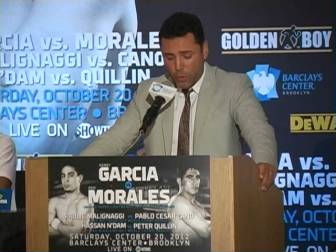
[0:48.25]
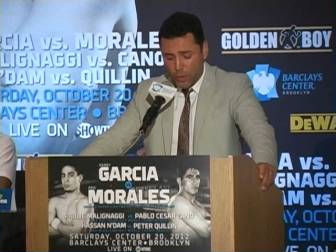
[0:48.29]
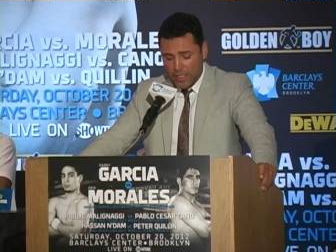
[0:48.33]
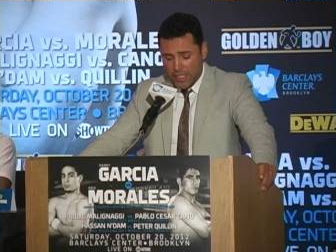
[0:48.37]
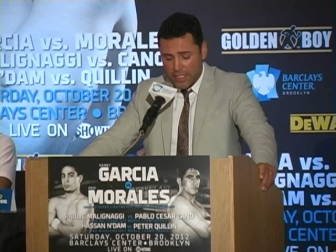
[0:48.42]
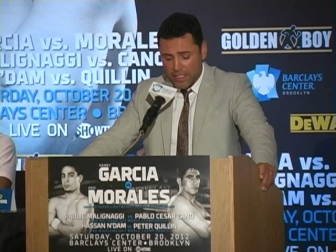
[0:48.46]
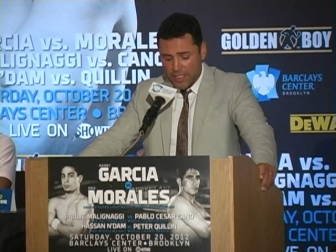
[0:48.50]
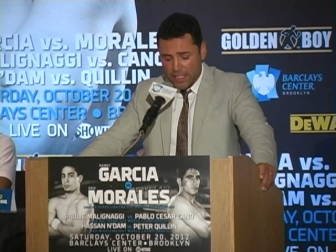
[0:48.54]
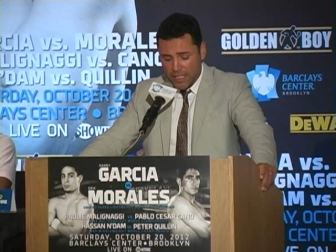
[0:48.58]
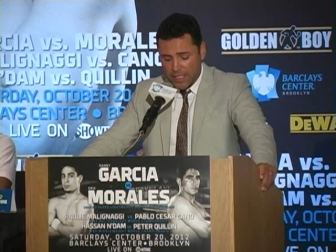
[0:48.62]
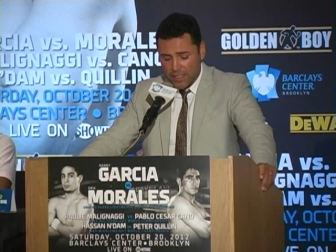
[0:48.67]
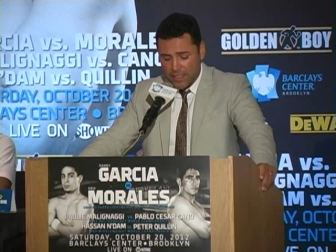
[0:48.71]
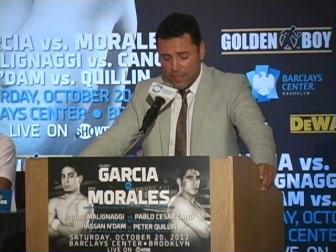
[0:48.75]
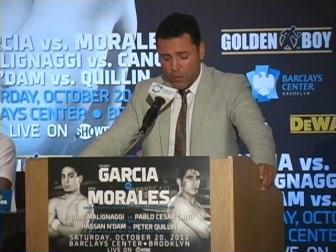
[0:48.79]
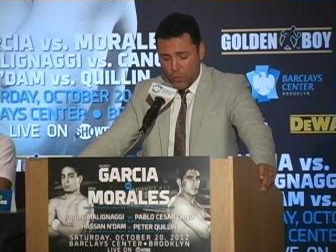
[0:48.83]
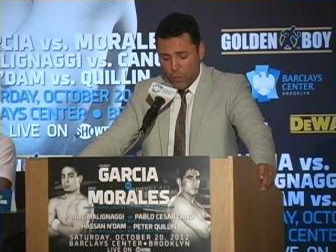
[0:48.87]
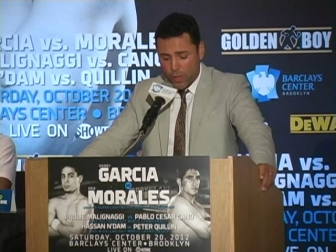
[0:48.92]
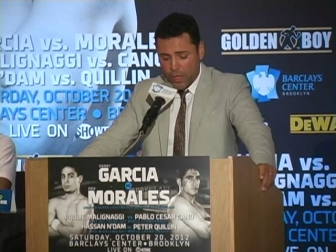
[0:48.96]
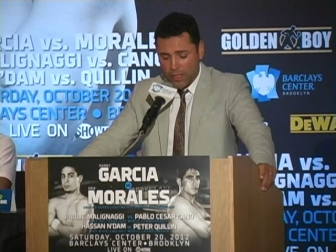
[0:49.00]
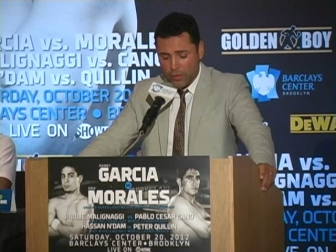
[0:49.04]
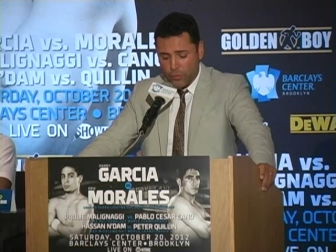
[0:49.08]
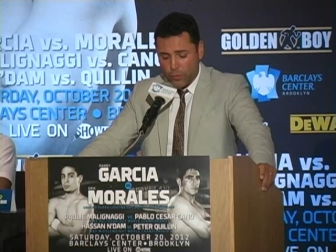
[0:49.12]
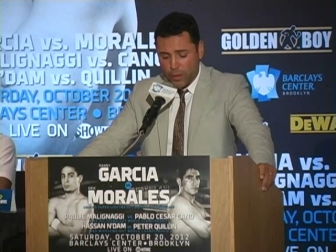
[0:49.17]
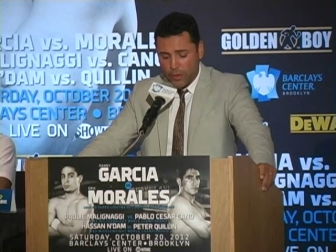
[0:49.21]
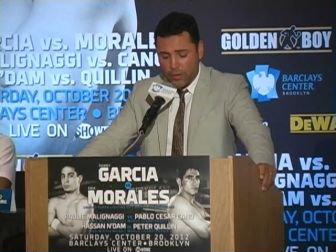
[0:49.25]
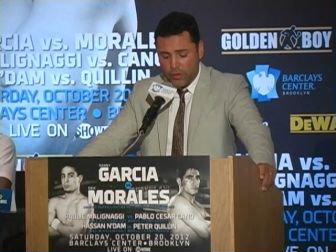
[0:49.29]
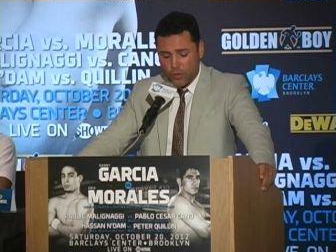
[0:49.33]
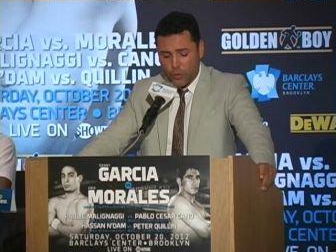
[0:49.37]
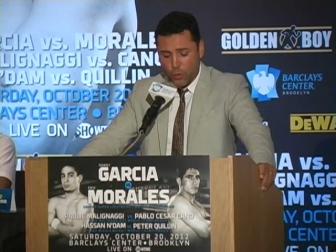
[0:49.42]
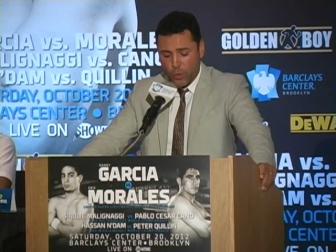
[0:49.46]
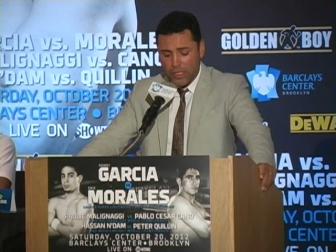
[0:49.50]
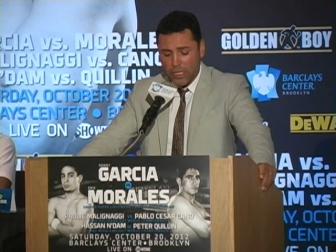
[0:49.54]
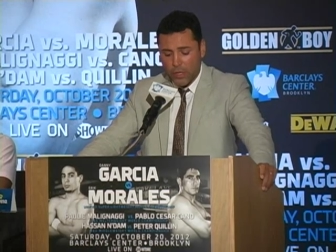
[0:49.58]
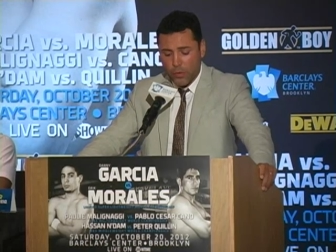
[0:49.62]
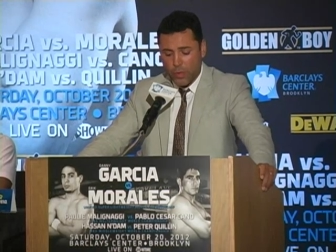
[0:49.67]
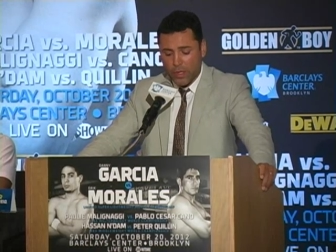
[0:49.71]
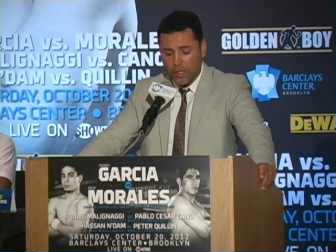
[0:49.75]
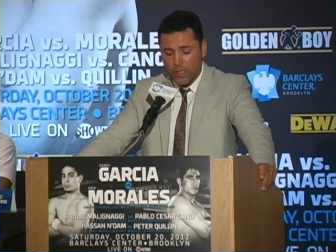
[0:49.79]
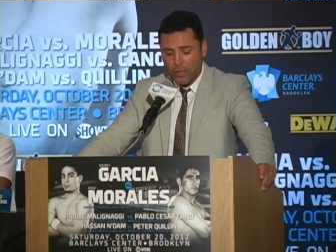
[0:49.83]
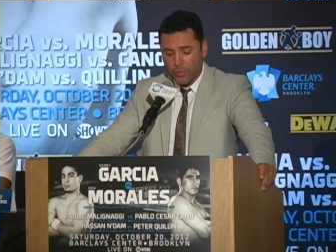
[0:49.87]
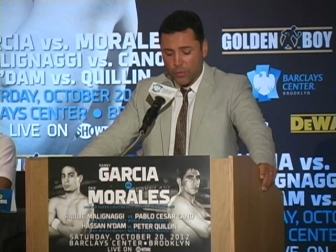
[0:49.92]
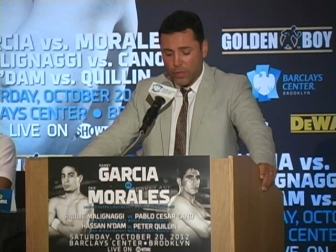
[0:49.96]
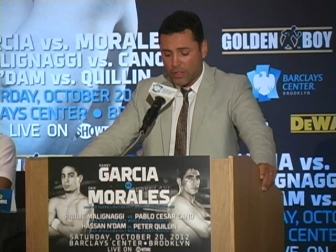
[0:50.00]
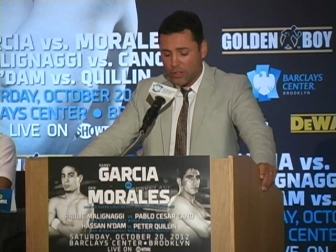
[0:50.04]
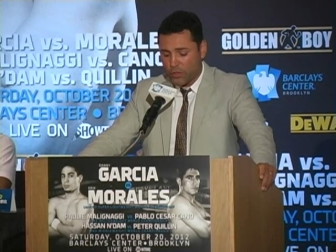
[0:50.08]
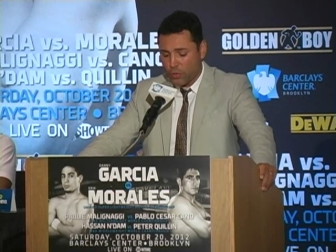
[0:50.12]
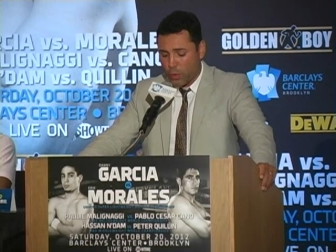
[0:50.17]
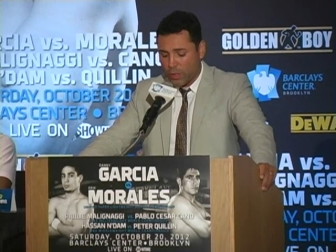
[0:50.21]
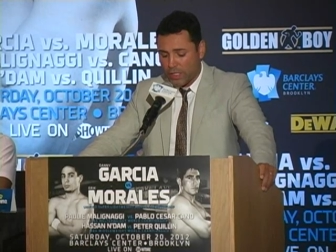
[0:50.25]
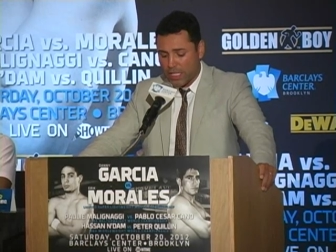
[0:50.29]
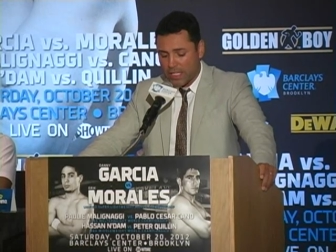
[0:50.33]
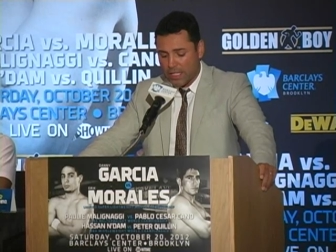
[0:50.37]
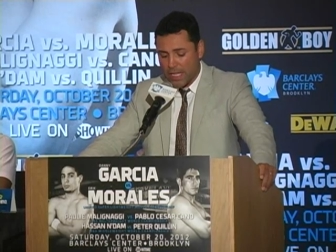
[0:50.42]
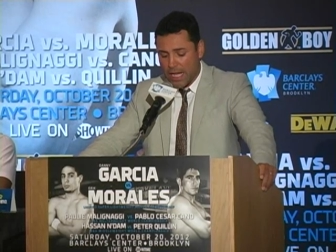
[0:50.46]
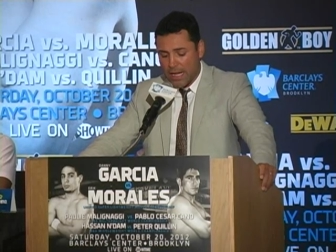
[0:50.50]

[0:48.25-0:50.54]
26-1 with 20